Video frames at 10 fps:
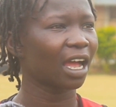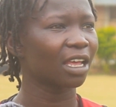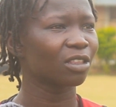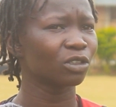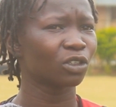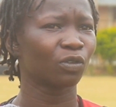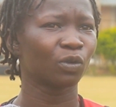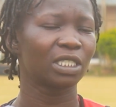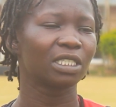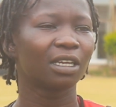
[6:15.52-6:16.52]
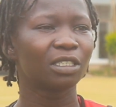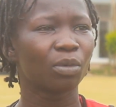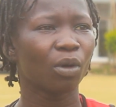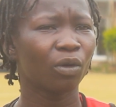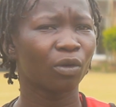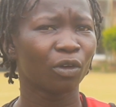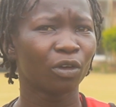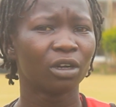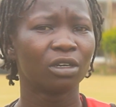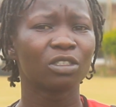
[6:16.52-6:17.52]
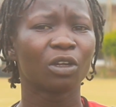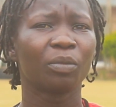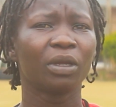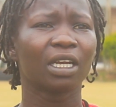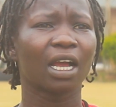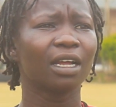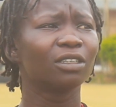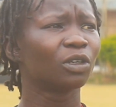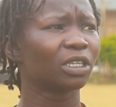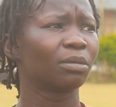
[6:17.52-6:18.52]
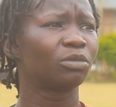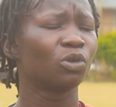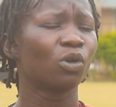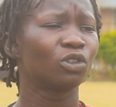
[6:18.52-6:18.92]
I thought of quitting netball. Reason being, I had no club to go